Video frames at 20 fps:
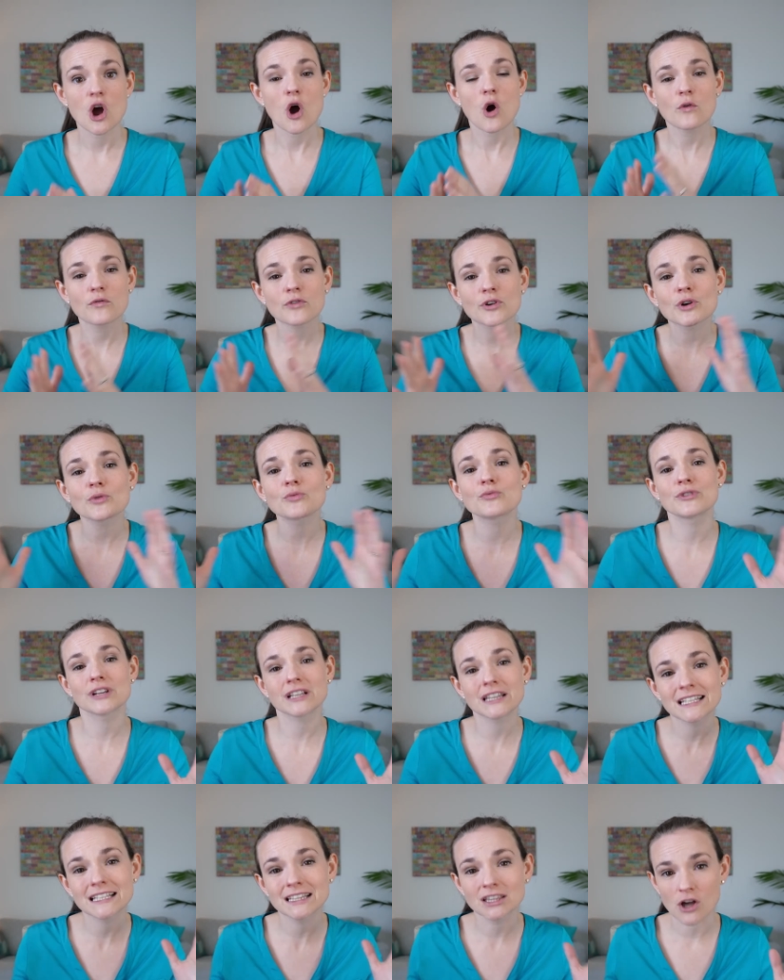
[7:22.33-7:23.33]
over a
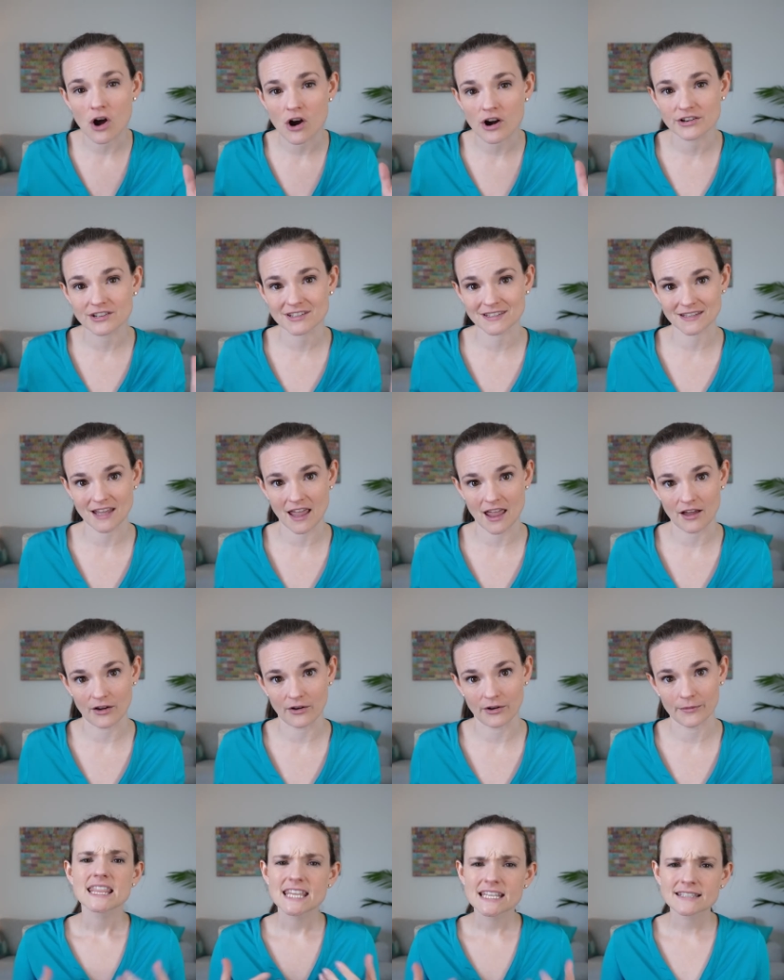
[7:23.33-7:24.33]
really large
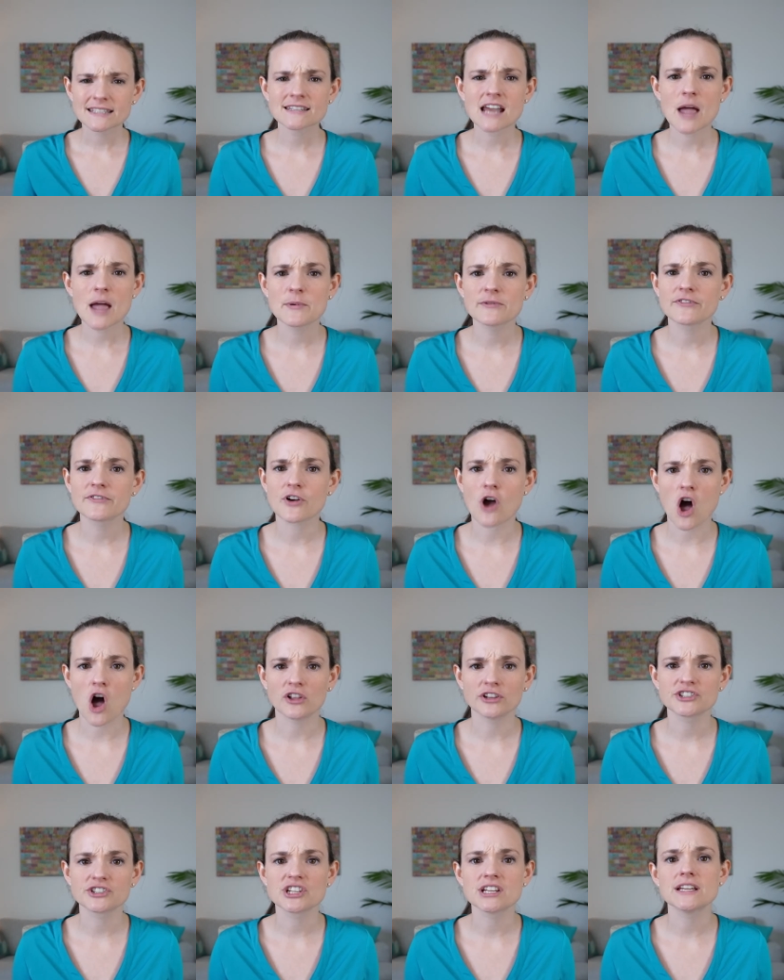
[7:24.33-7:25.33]
scale. This type of
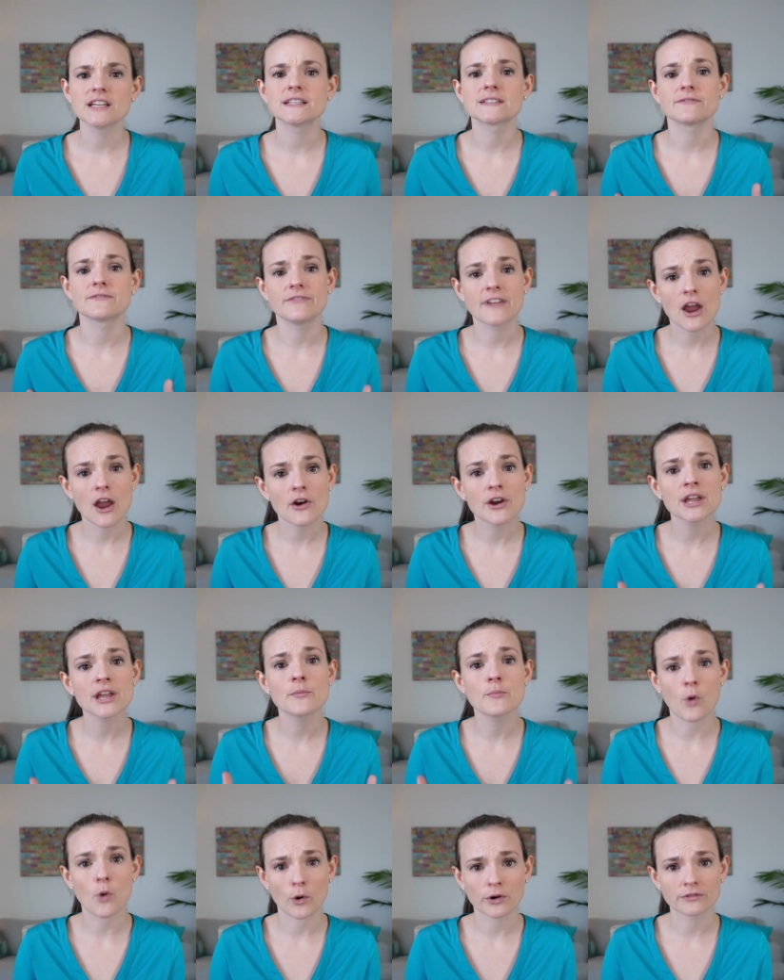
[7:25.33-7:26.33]
ecology is very
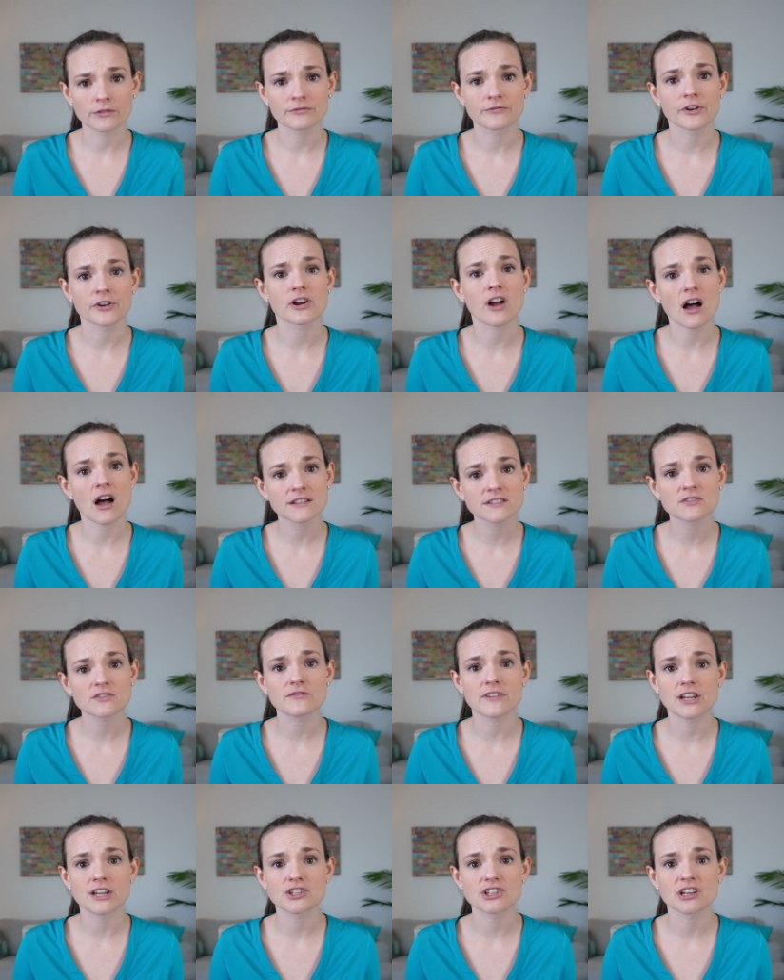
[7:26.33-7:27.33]
important for
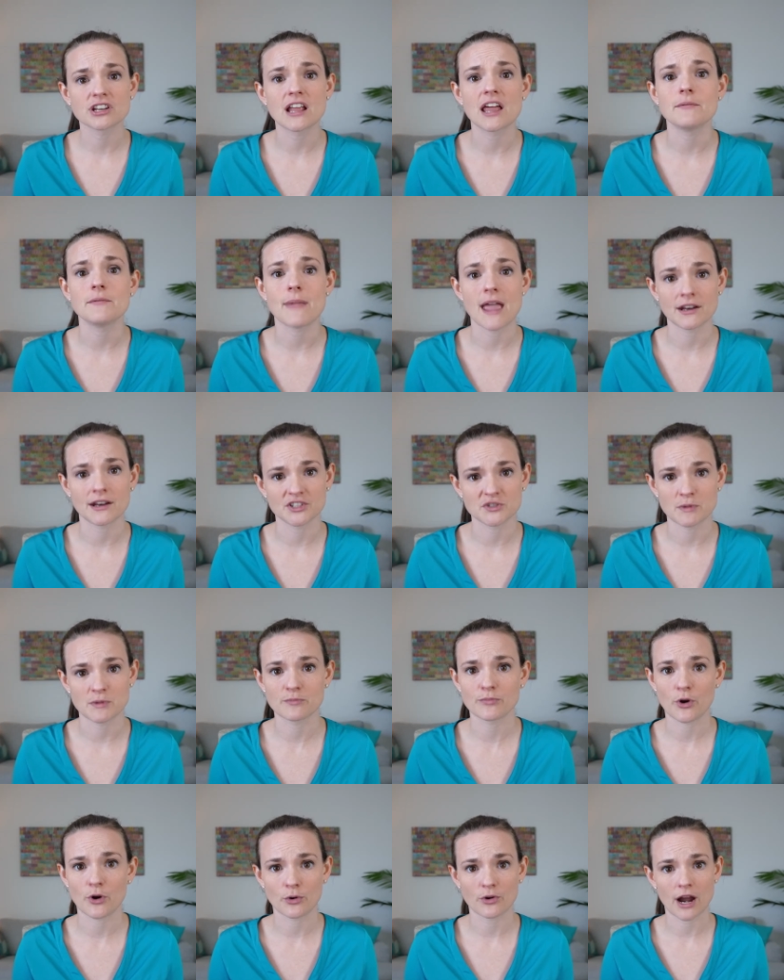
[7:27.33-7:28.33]
conservation and management
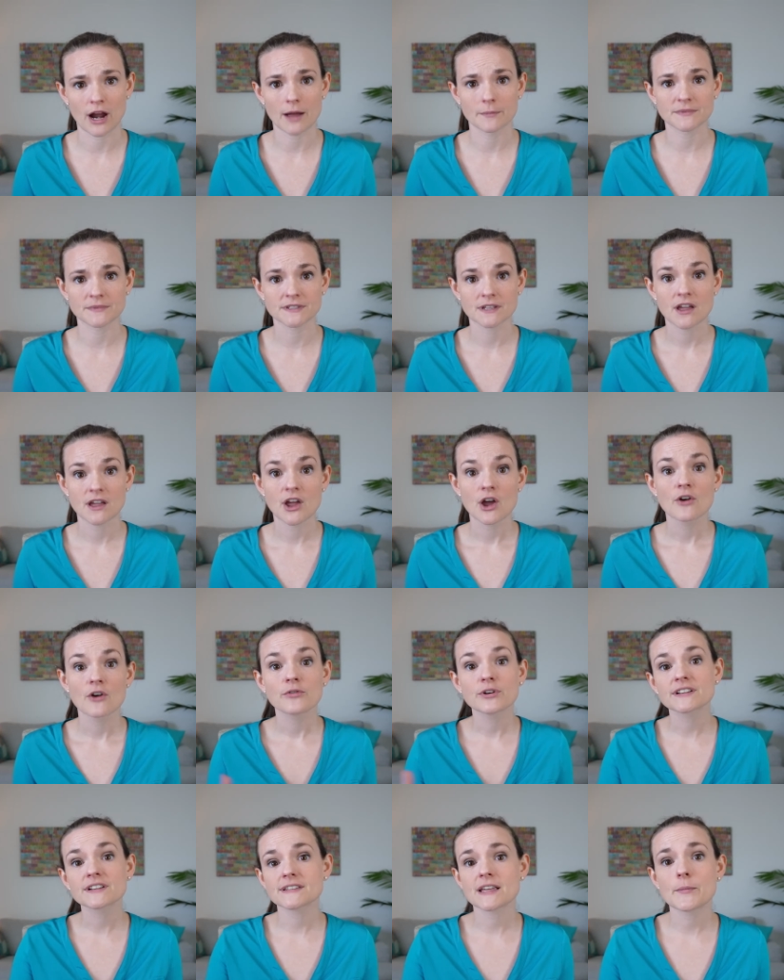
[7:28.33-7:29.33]
programs.
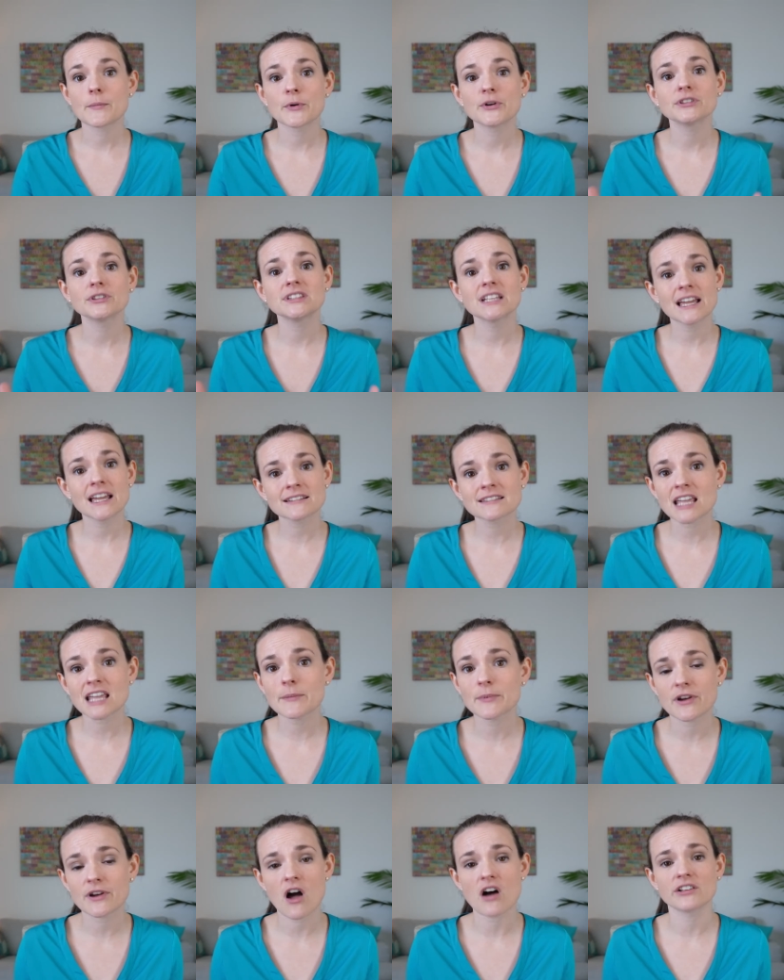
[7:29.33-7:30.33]
For example, landscape
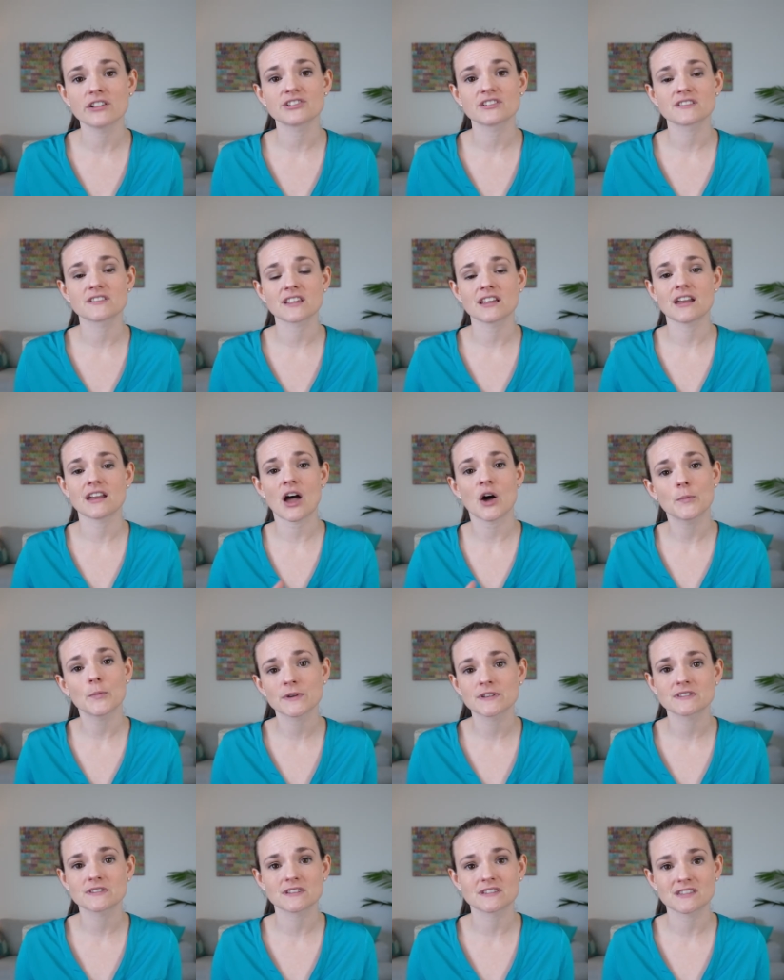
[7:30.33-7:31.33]
ecologists can help
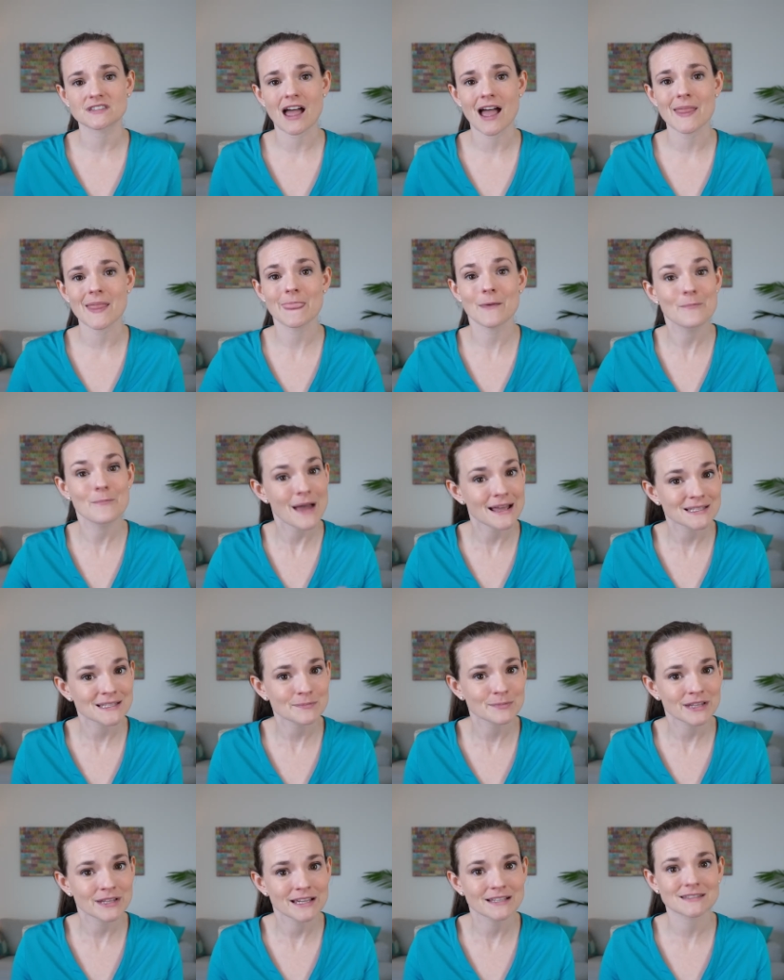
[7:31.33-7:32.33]
us decide the best
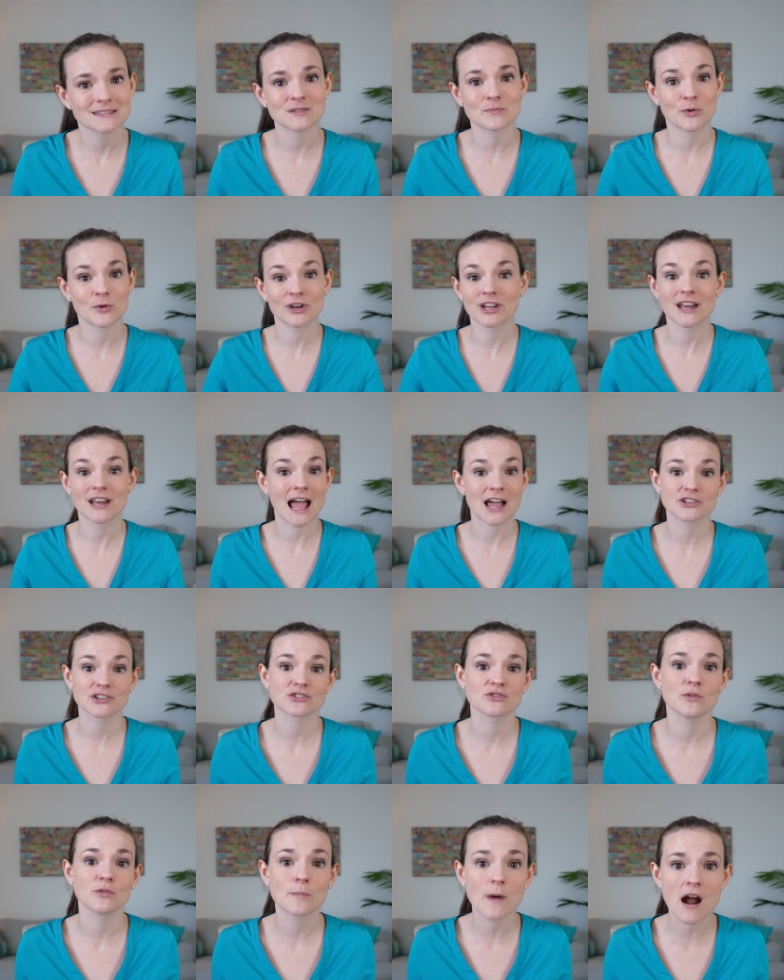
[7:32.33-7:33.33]
place to put a
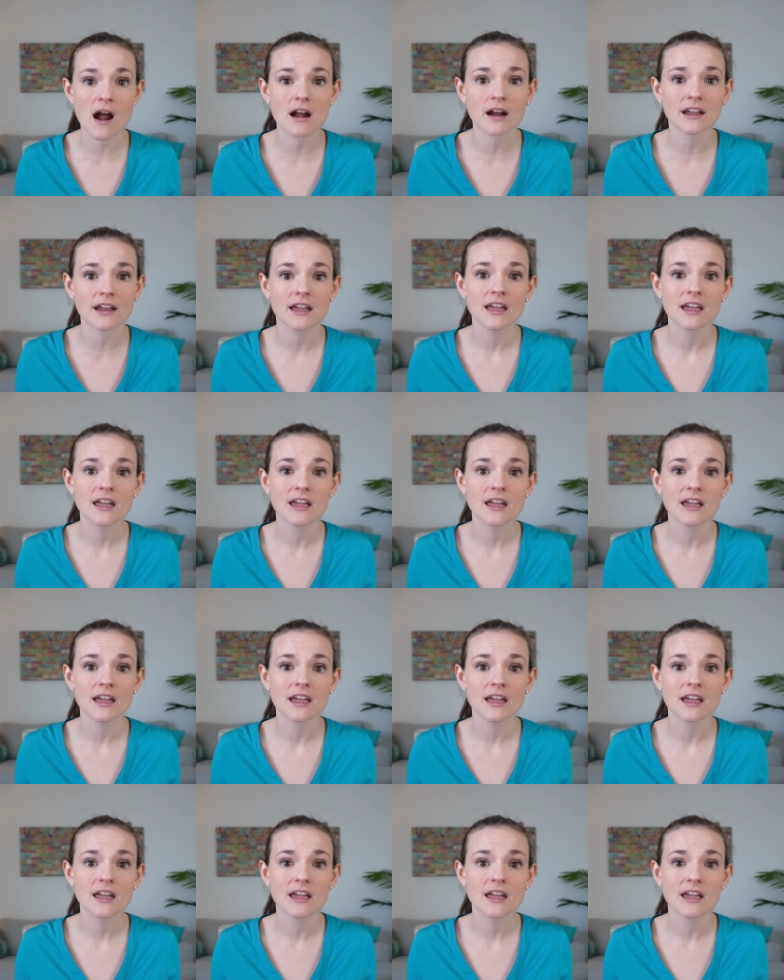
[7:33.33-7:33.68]
national park